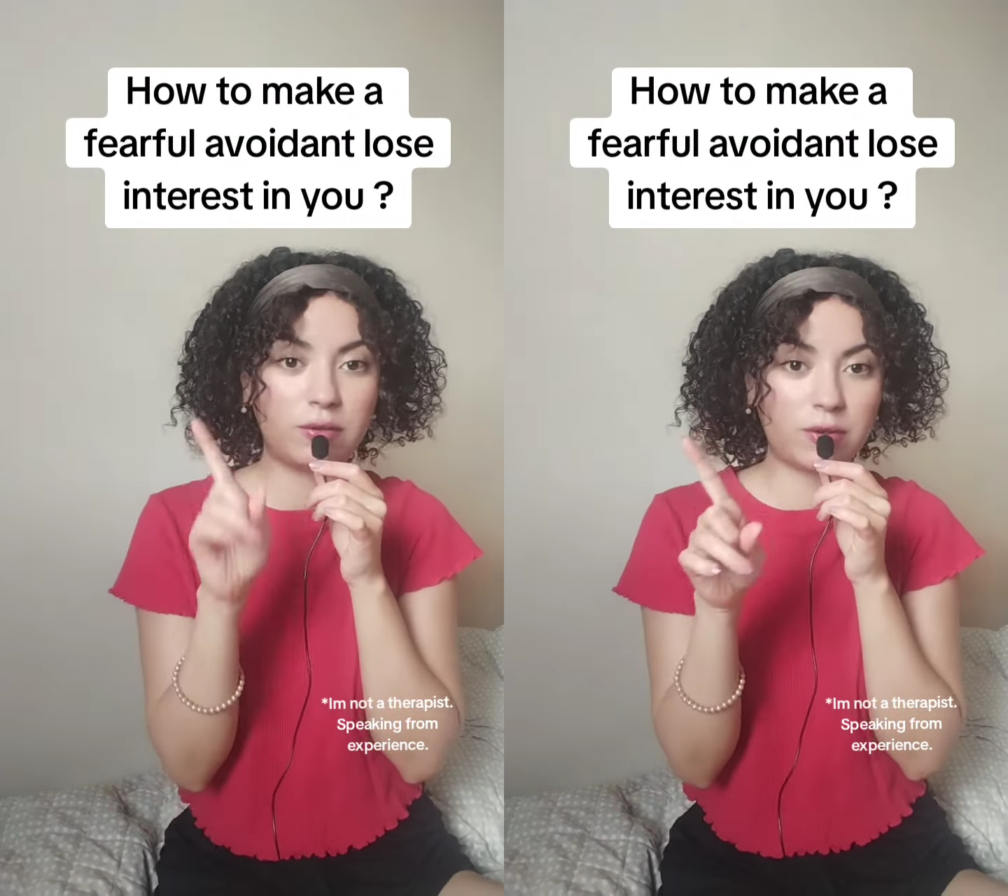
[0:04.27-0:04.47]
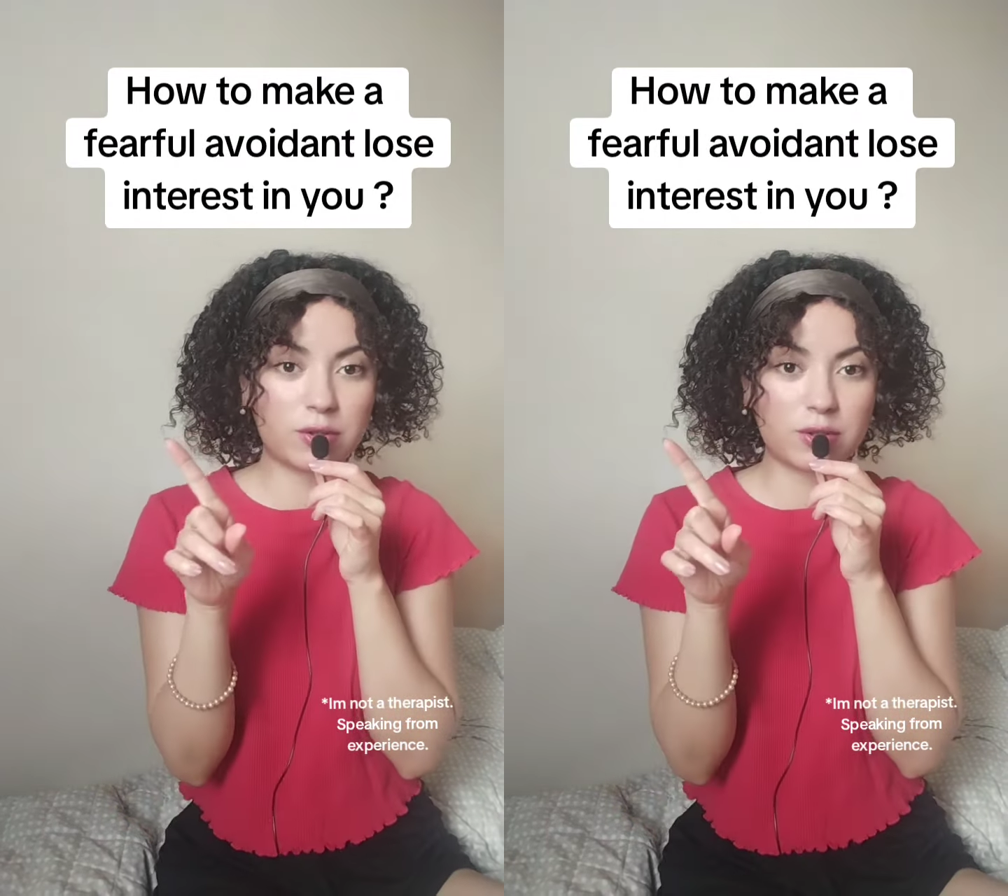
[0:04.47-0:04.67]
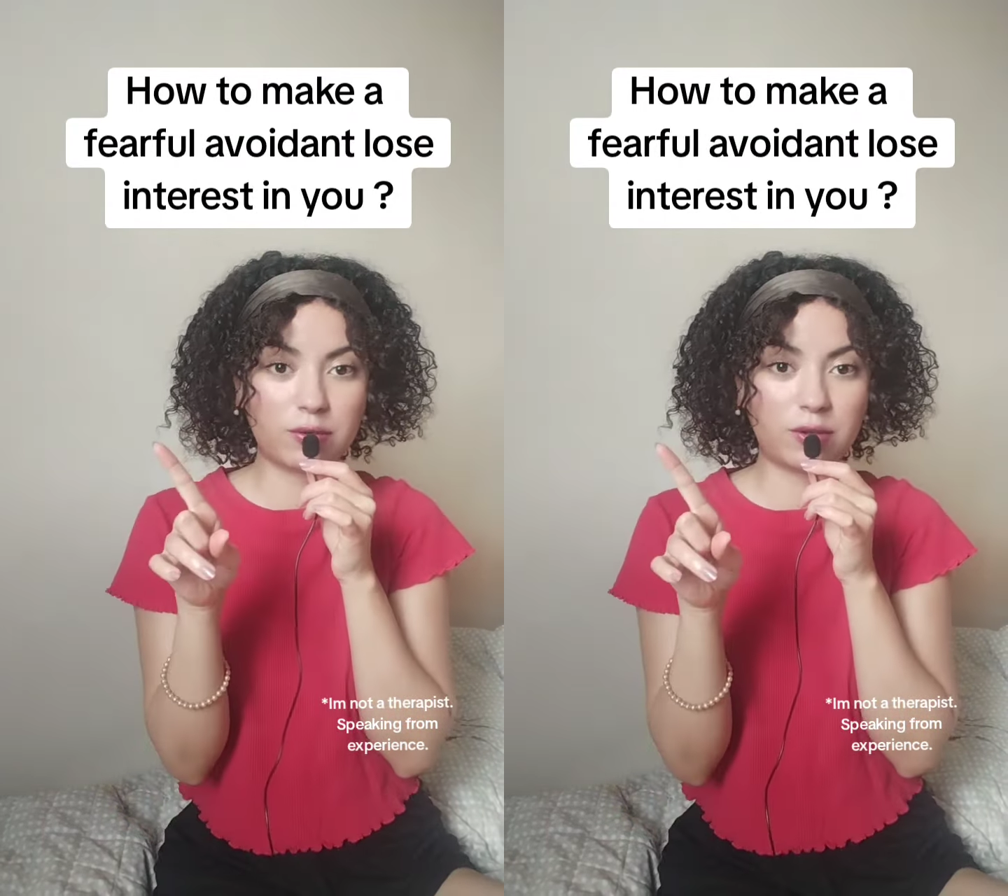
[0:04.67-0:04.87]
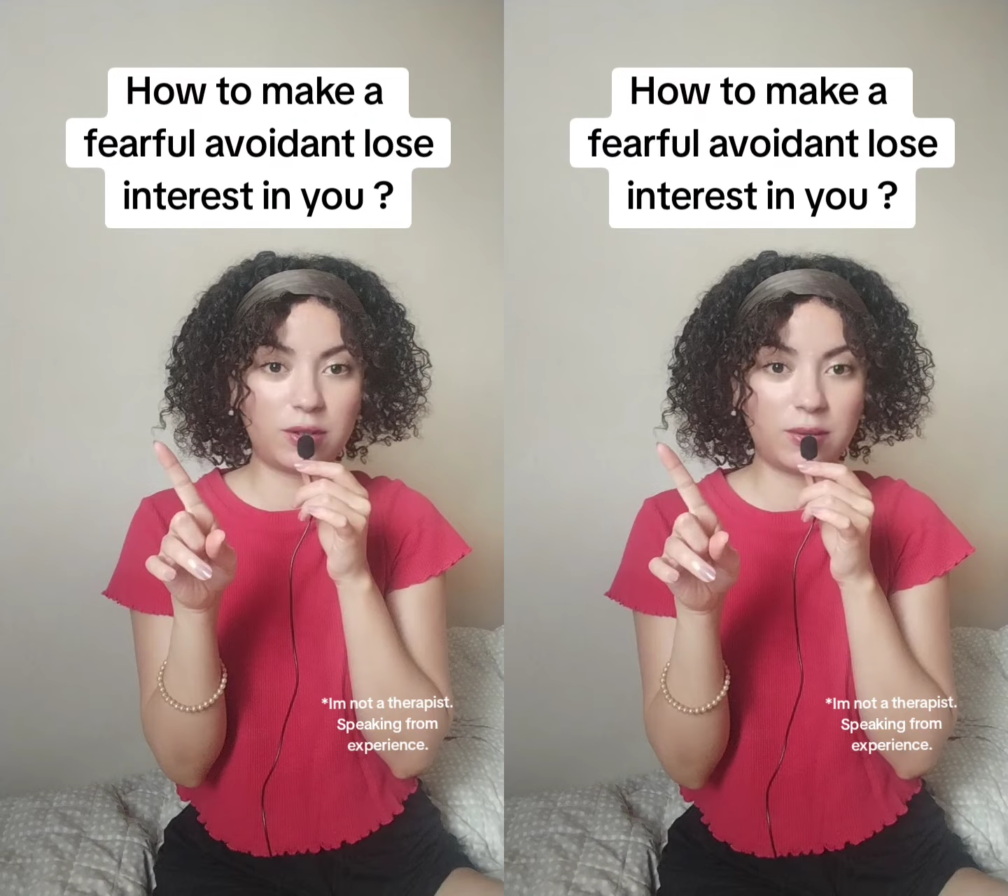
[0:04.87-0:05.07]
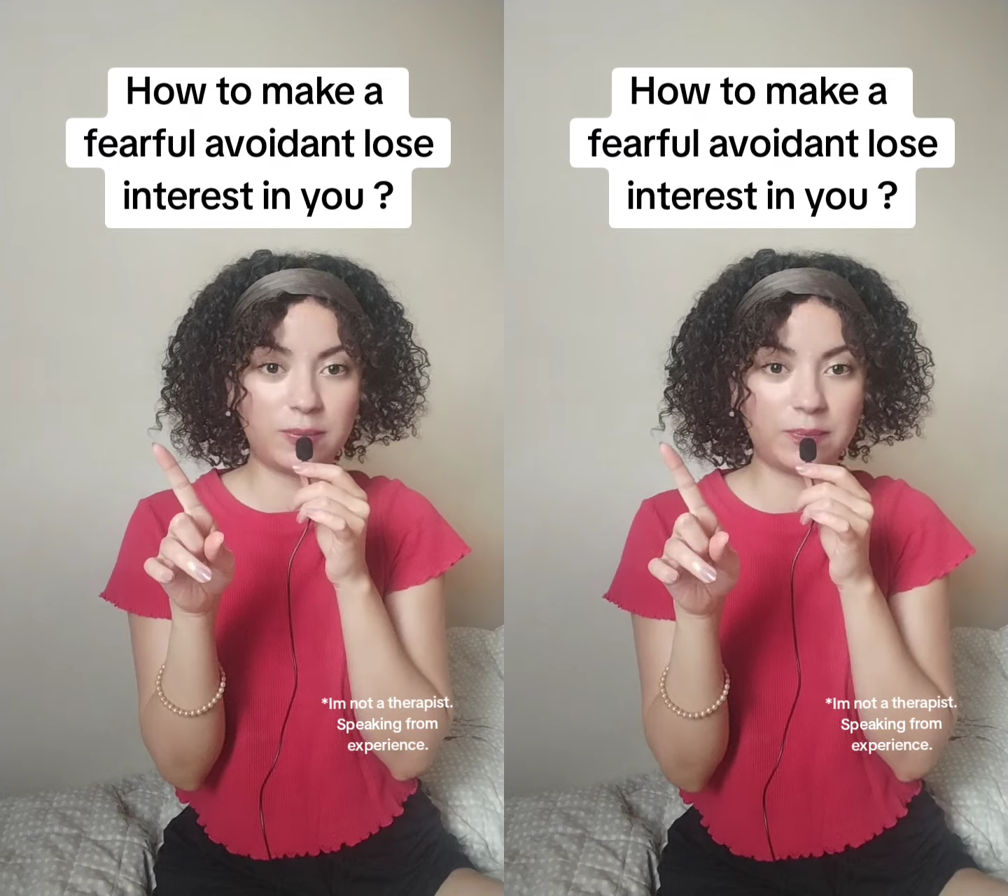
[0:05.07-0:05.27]
First of
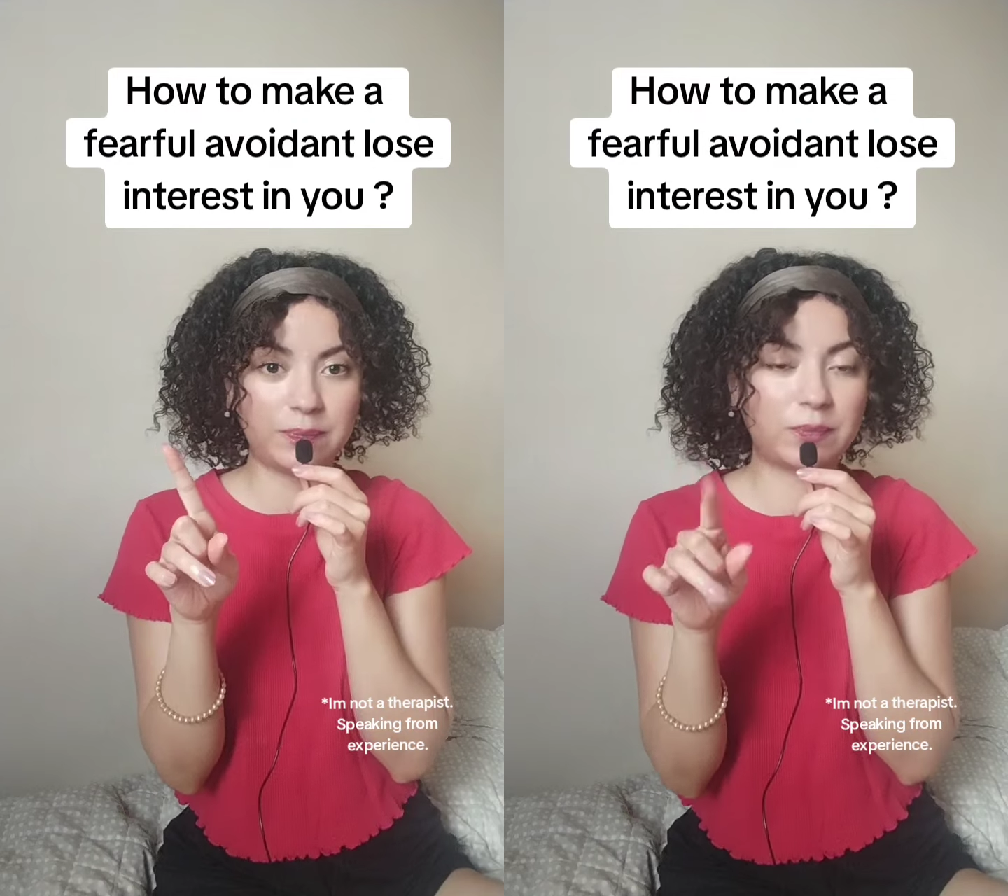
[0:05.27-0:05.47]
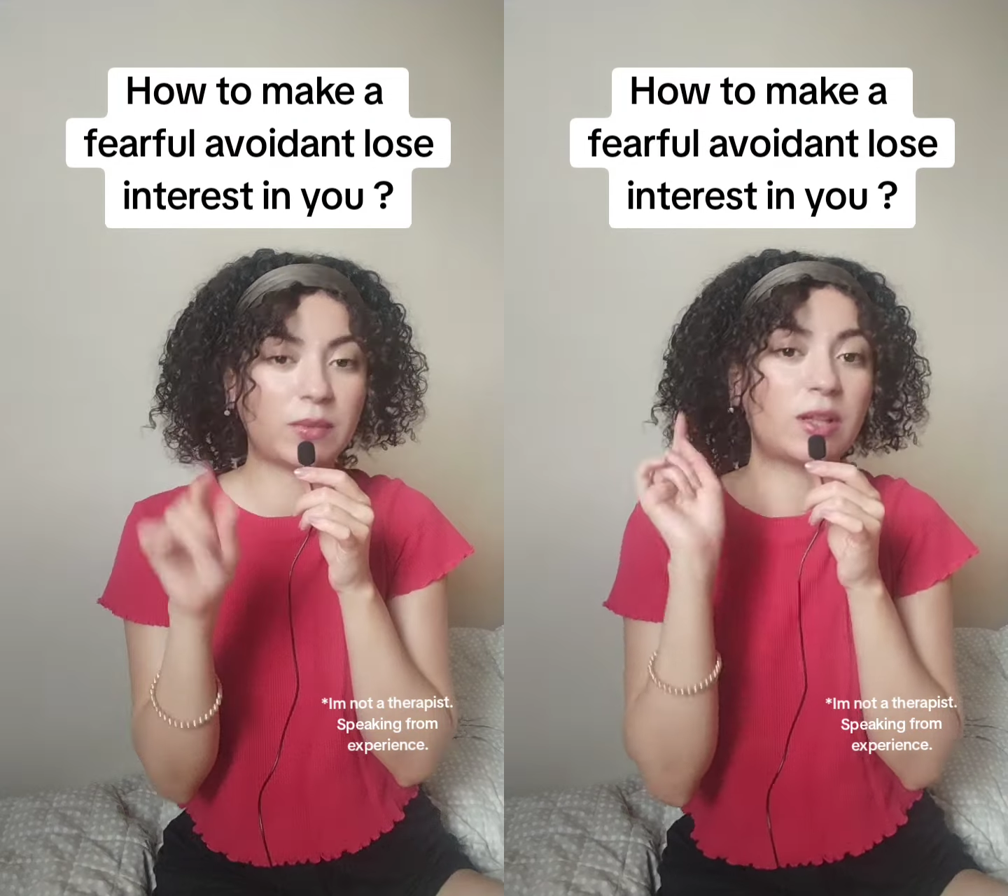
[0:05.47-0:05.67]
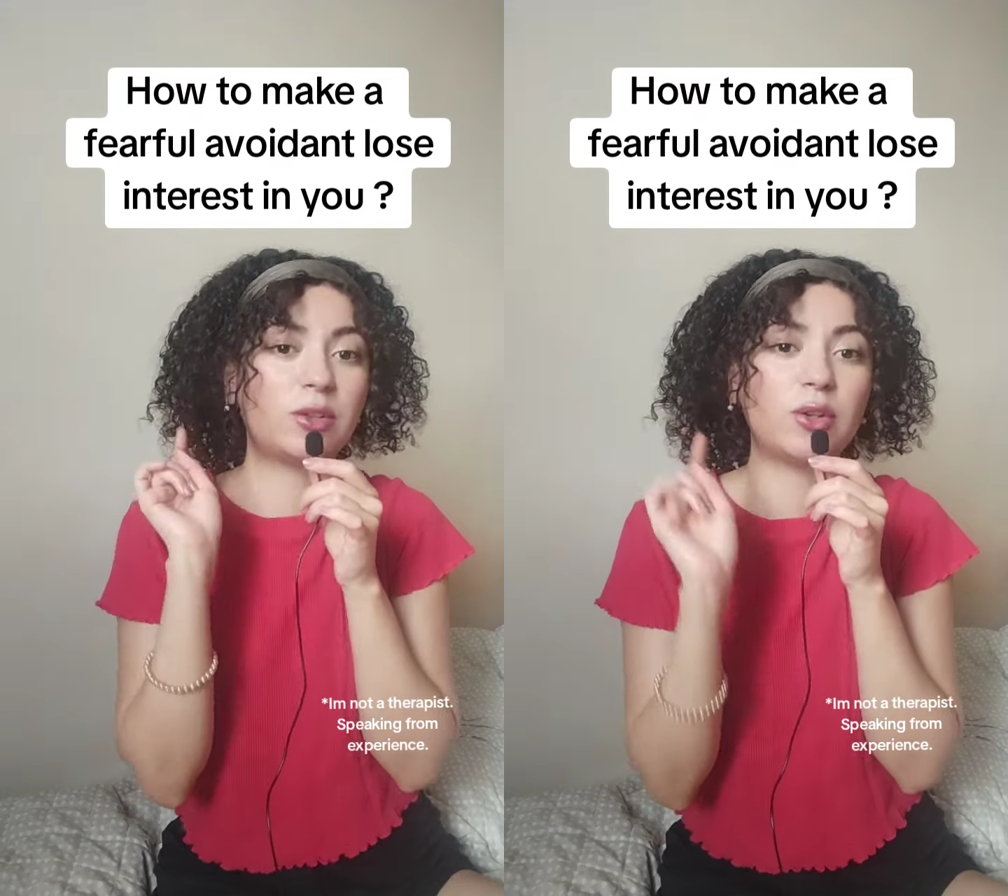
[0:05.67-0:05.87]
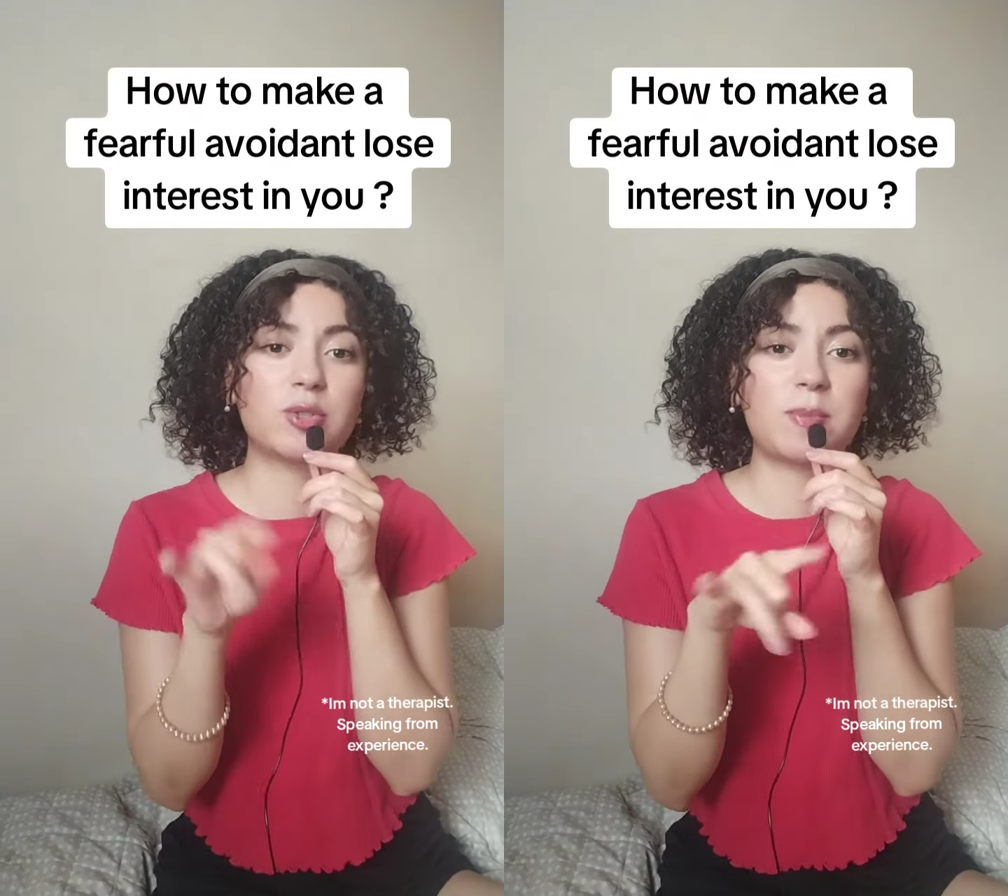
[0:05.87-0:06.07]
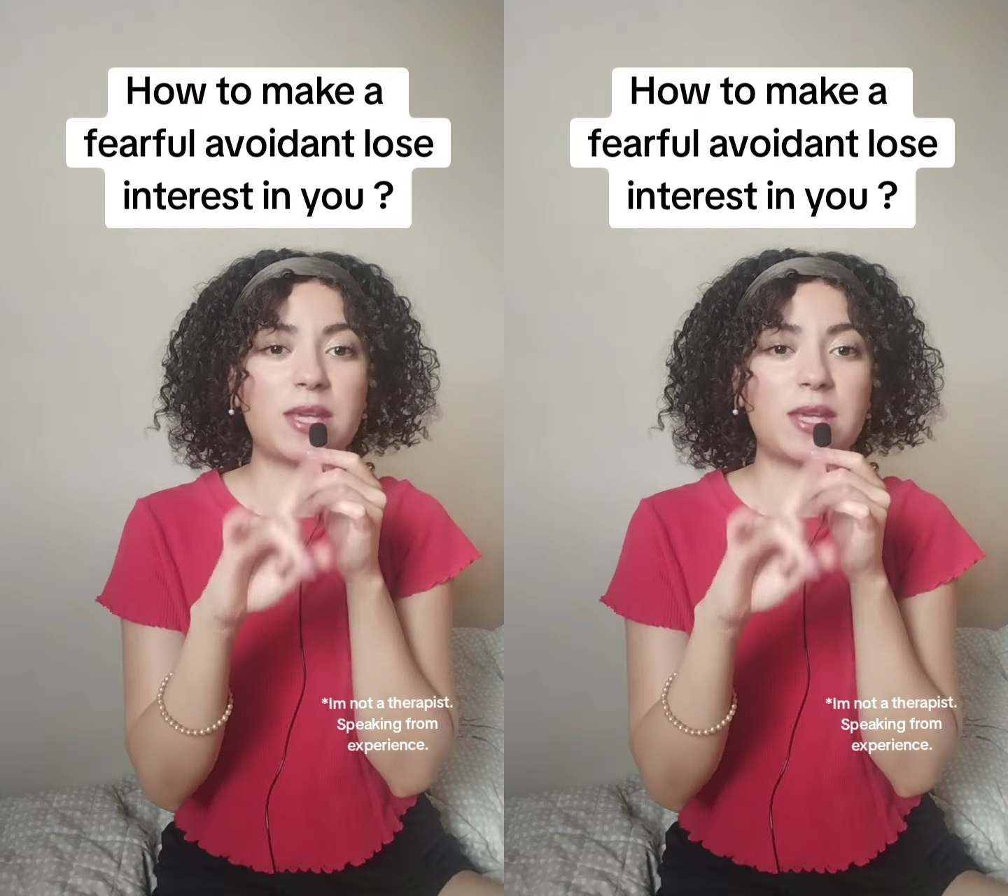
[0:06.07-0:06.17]
all, don't